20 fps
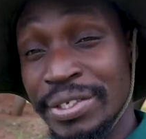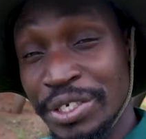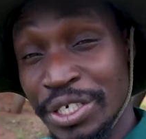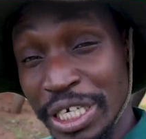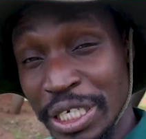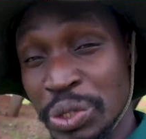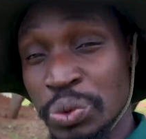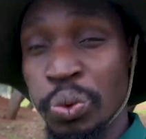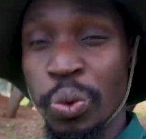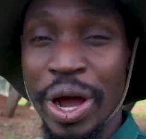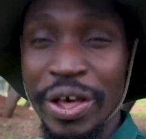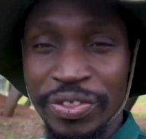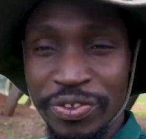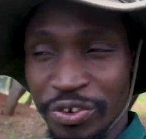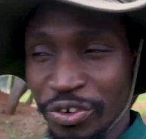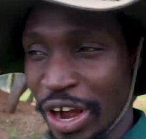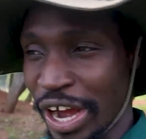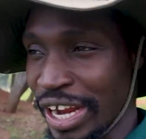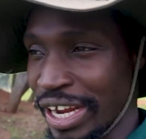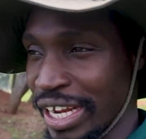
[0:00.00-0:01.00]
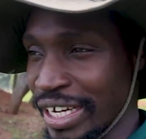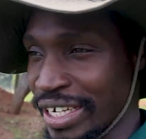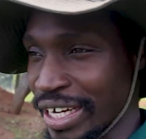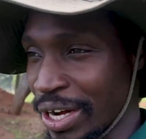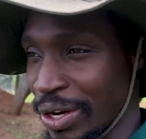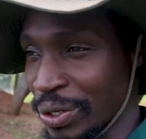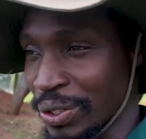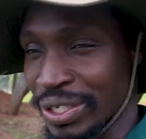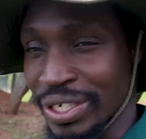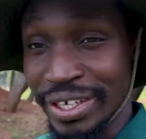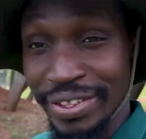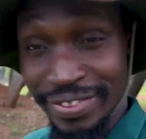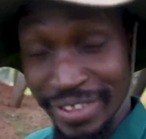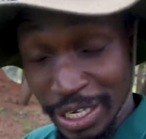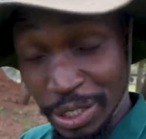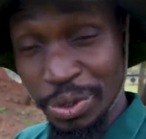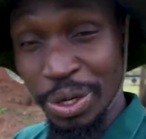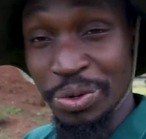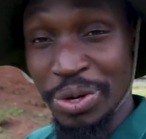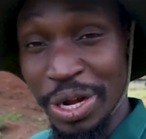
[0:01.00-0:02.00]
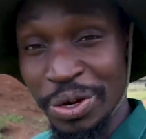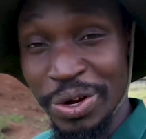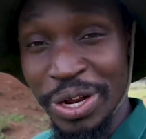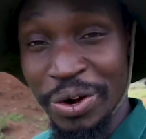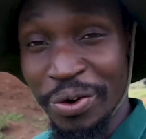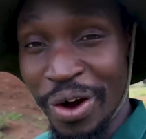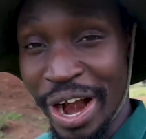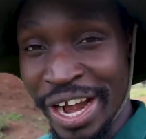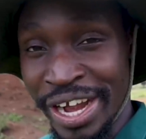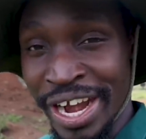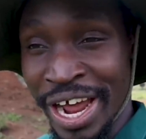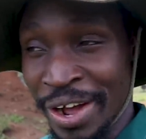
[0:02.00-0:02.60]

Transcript: It's just worth trying it out. That's what we are doing right